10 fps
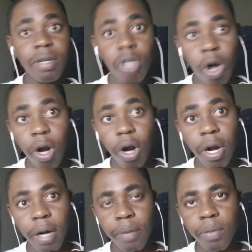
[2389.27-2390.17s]

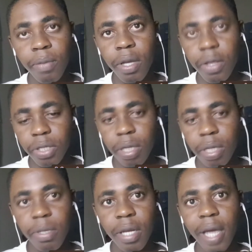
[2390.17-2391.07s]
car, if there's going to
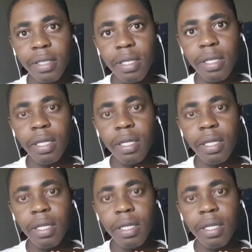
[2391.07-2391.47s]
be an accident,